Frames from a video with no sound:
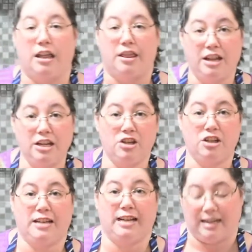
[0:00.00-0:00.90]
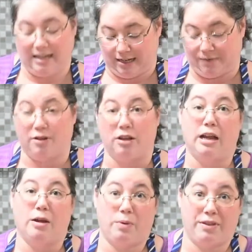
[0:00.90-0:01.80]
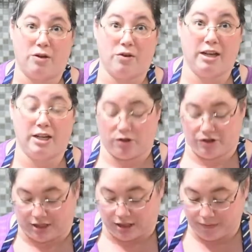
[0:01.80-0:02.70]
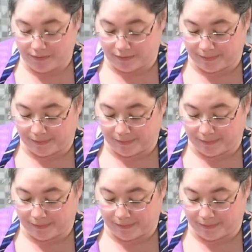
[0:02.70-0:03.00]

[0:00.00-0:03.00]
Then you're going to take a knife without cutting yourself.